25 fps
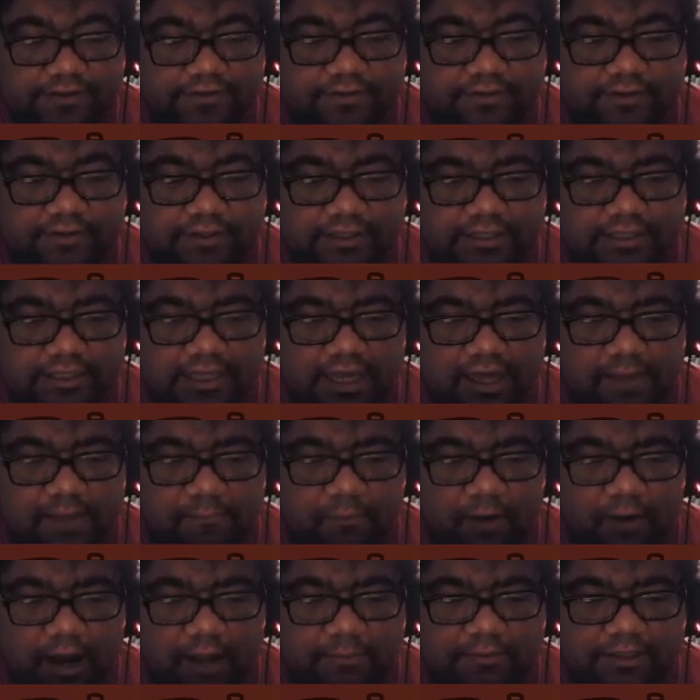Yeah,
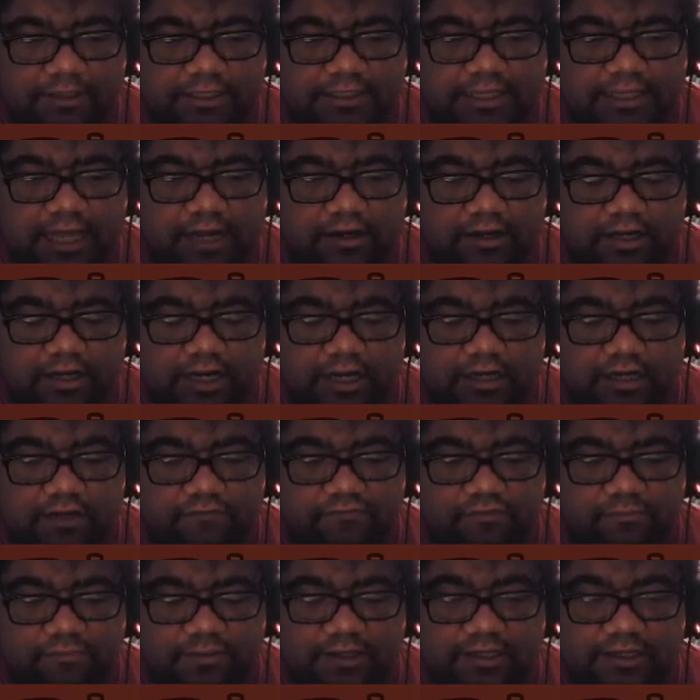probably not a good idea
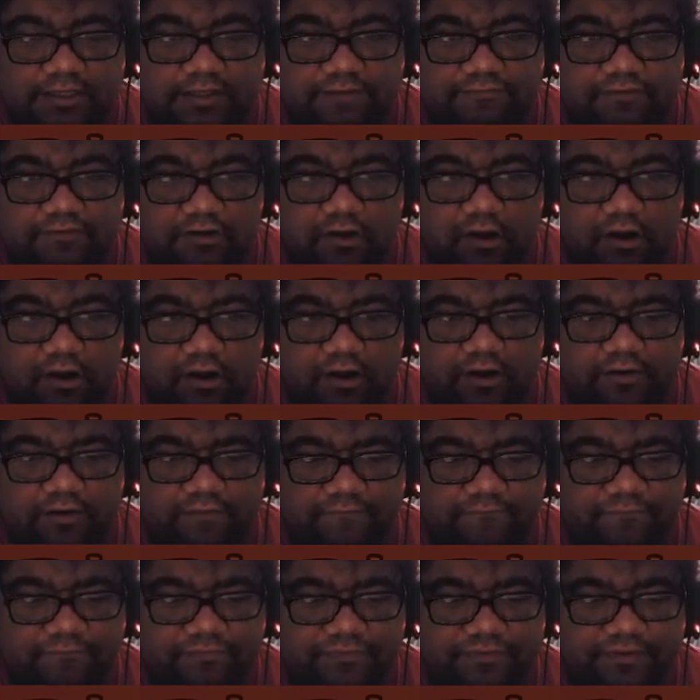for me to lift a car.
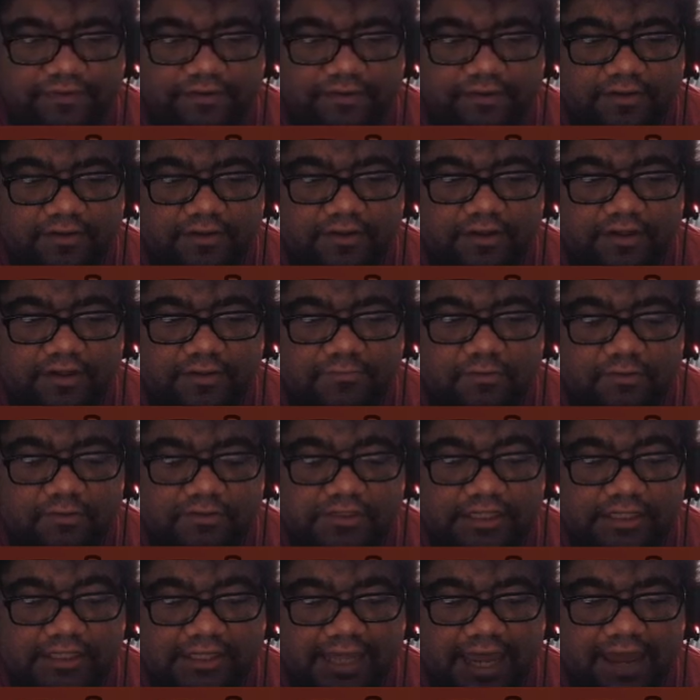
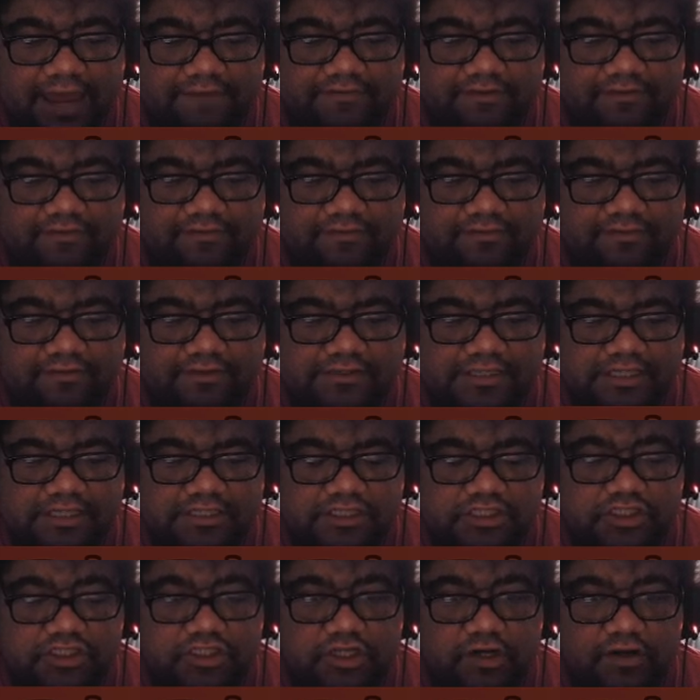Mocha laughs. It looks like
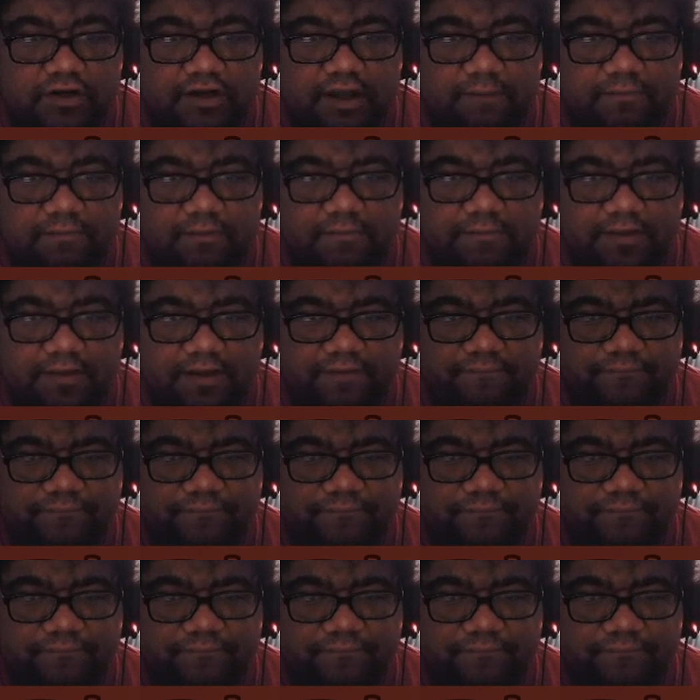she's cheering up a bit.